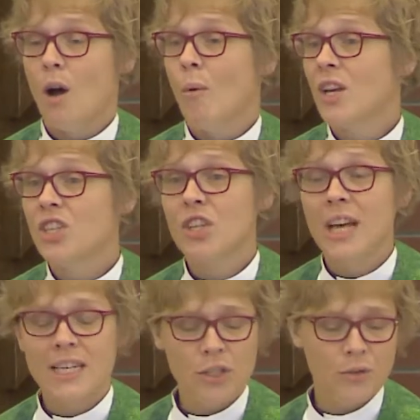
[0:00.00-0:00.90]
What should
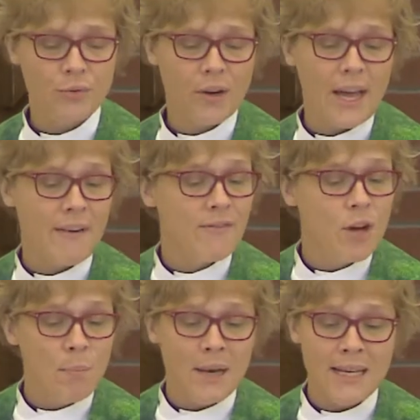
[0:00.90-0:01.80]
I do, for I have
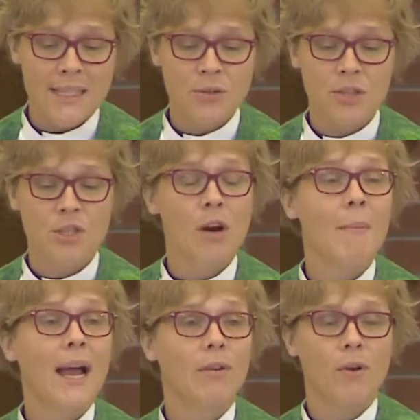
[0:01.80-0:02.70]
no place to store
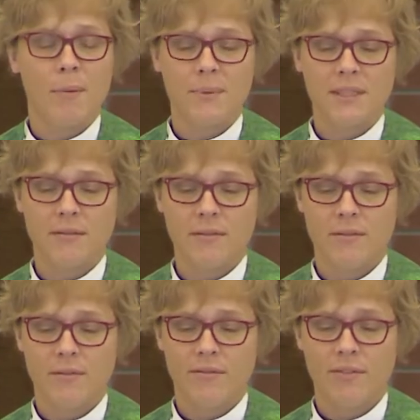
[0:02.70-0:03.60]
my crops?
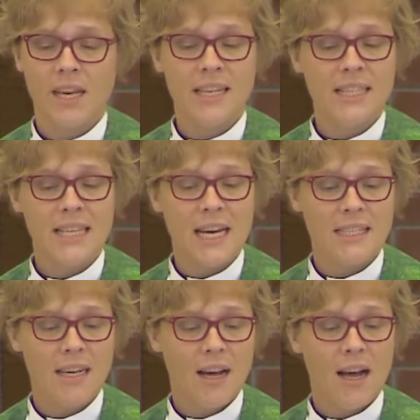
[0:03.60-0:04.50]
Then he
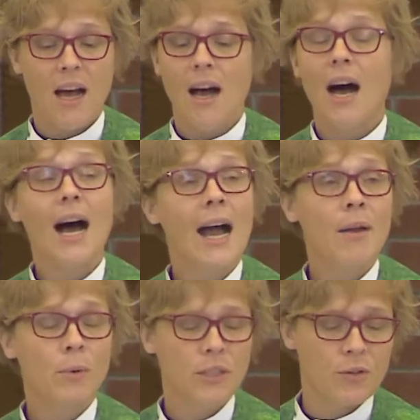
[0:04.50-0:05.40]
said,
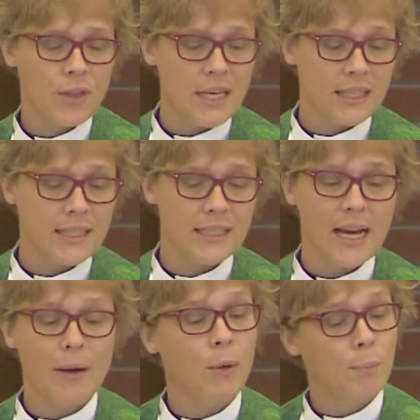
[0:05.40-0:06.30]
I will do this.
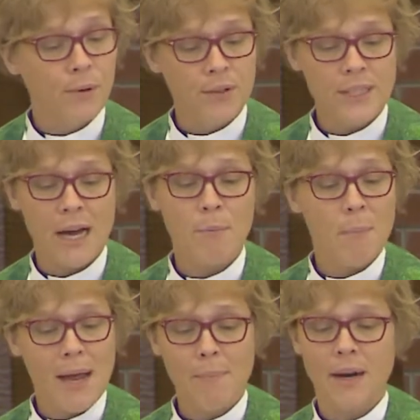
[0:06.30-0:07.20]
I will pull down
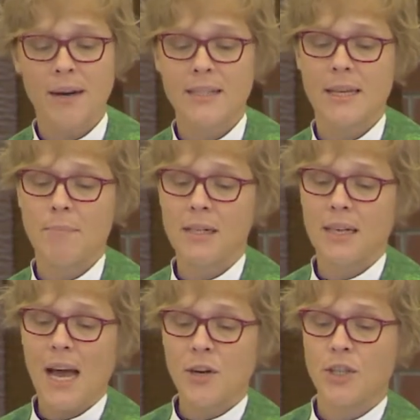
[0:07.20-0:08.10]
my barns and build
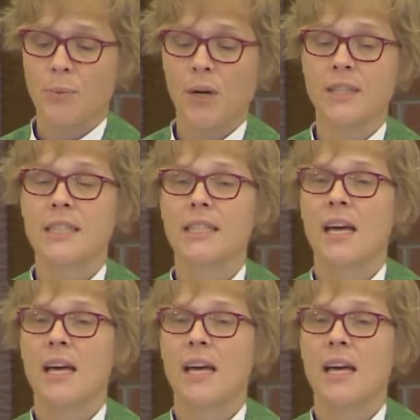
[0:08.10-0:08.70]
larger ones,